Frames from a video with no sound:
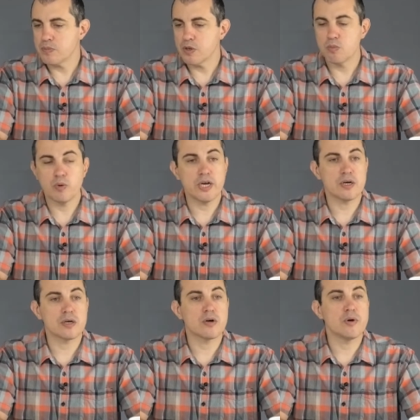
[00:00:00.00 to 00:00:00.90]
We
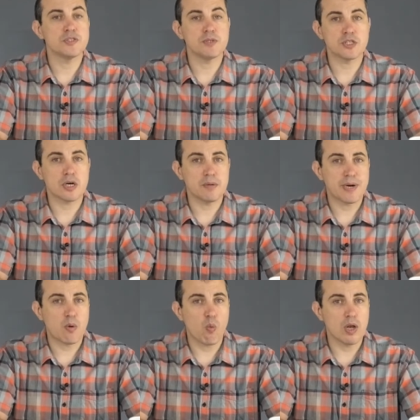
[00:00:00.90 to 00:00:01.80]
are going to be talking
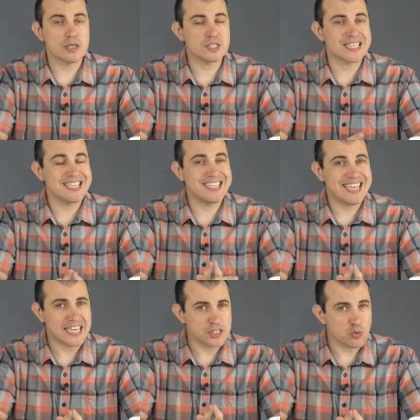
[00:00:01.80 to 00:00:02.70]
about wallets in
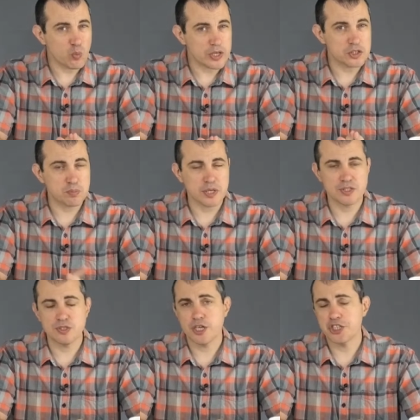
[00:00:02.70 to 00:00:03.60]
next week's
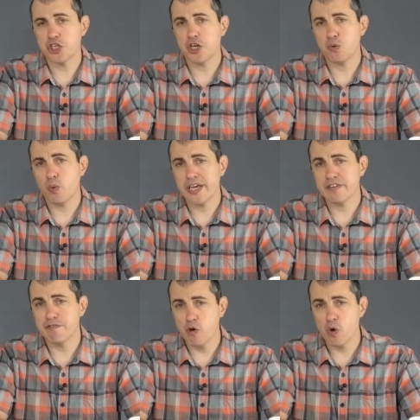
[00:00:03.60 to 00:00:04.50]
presentation in week
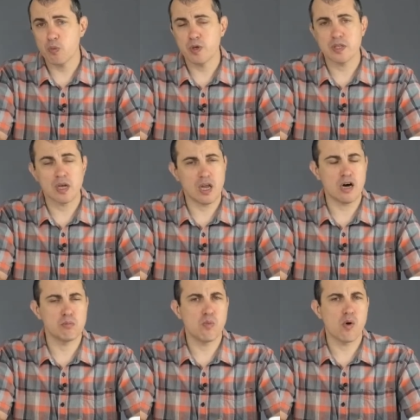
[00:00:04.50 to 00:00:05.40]
4 with a
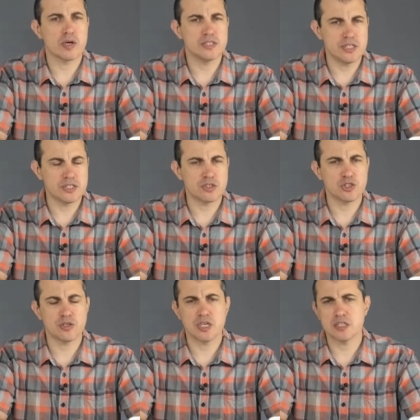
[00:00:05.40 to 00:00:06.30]
lot more detail so
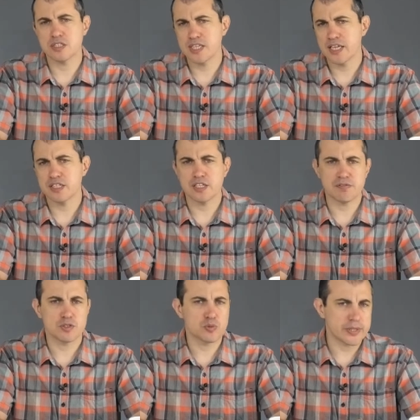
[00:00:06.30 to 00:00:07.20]
you can understand the
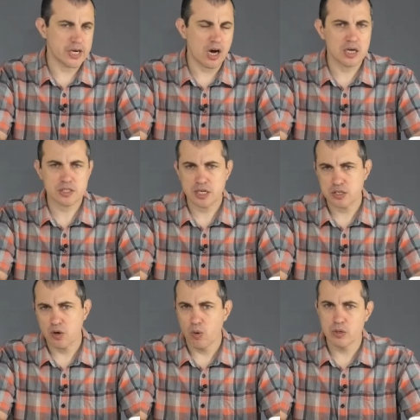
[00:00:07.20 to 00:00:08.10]
difference between hot and
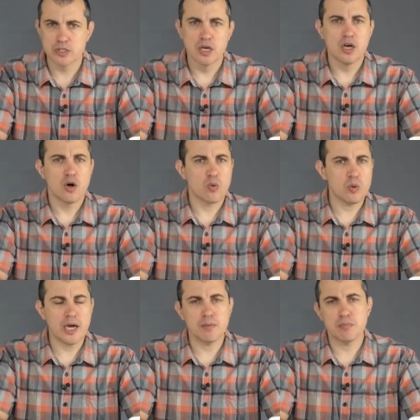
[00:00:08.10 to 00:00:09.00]
cold,
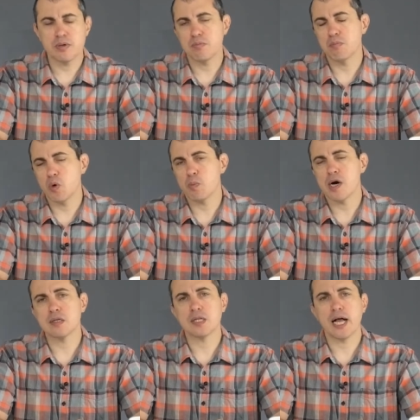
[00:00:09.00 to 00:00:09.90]
web,
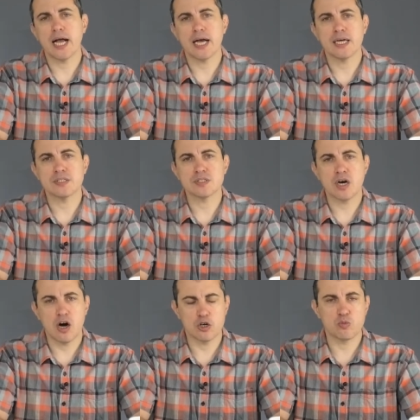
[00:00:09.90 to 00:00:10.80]
mobile, and
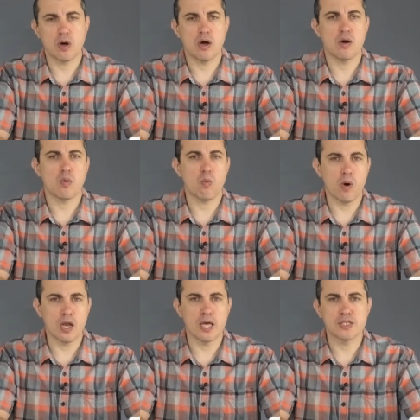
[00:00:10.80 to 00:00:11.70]
hardware
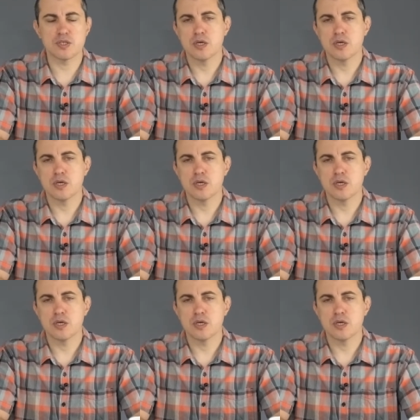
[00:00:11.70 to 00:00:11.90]
wallets.